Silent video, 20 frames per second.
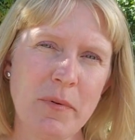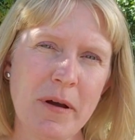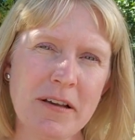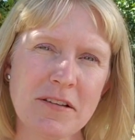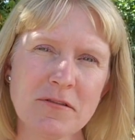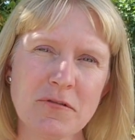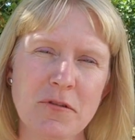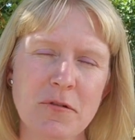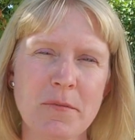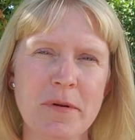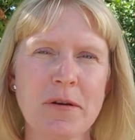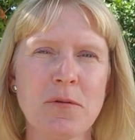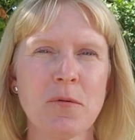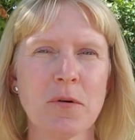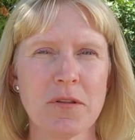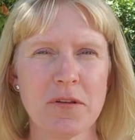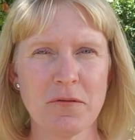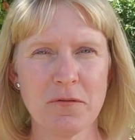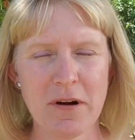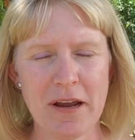best for me
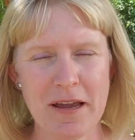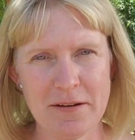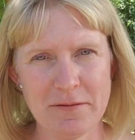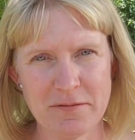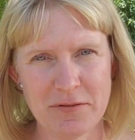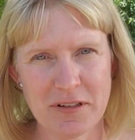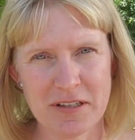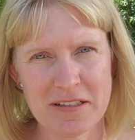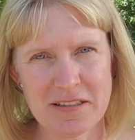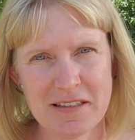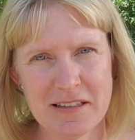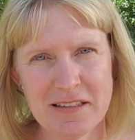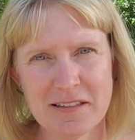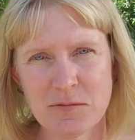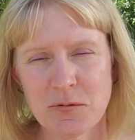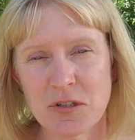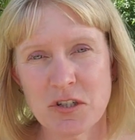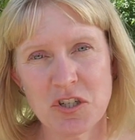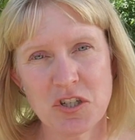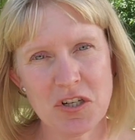were the ram fleeces,
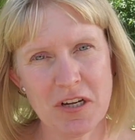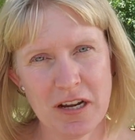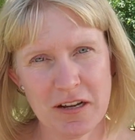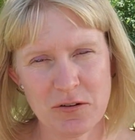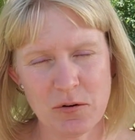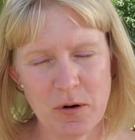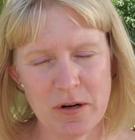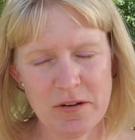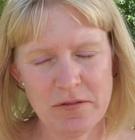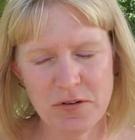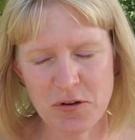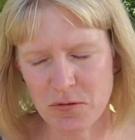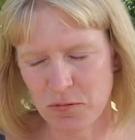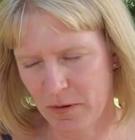which she had quite a few